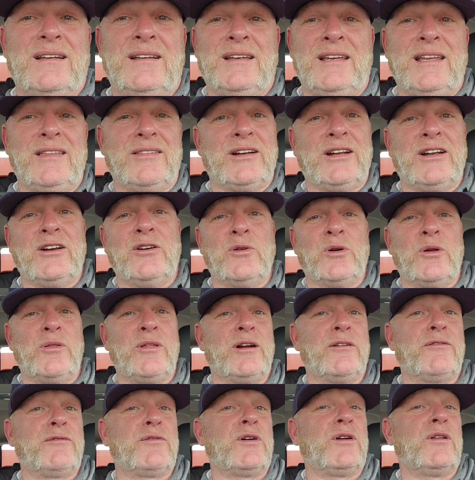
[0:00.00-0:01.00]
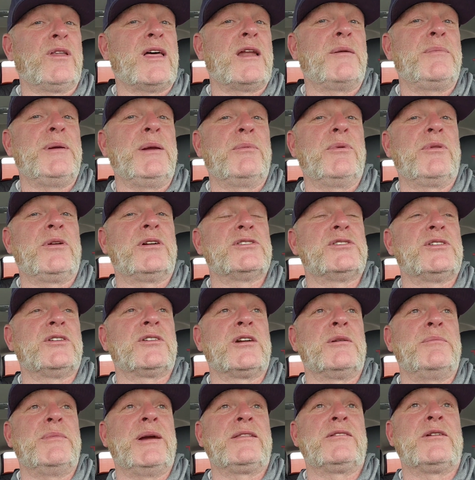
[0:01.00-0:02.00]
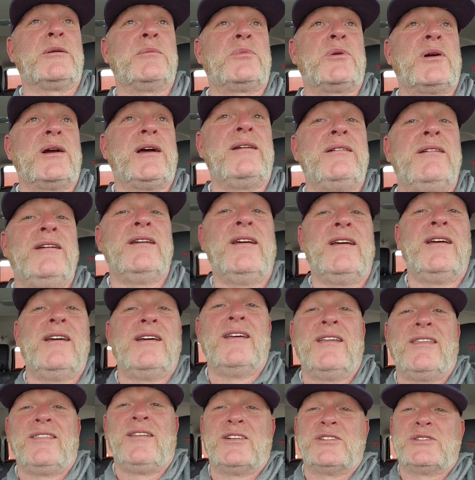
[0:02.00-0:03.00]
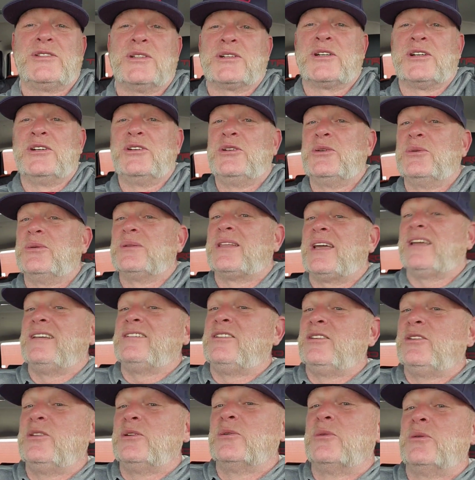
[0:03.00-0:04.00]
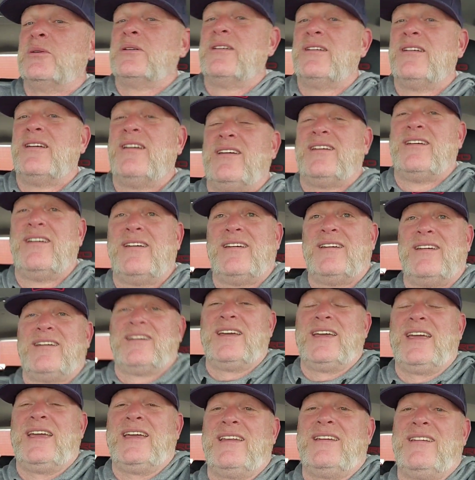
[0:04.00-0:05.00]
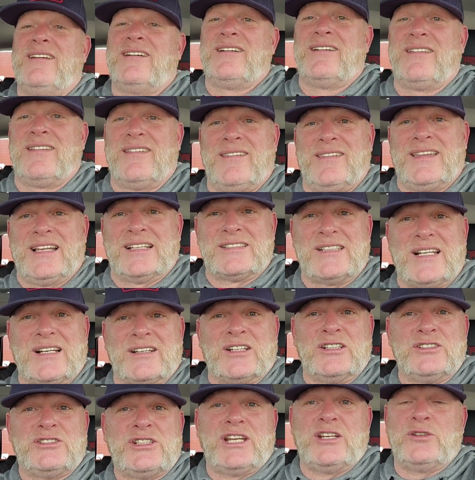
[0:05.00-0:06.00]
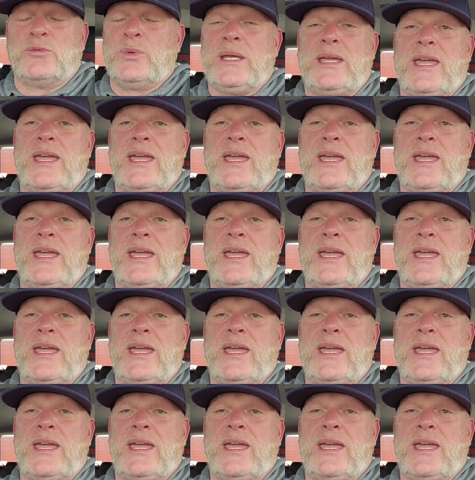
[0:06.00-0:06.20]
Neither here nor there. For a lot of people, they're still going to make their bread. They're still going to do what they do, and that's not going to change.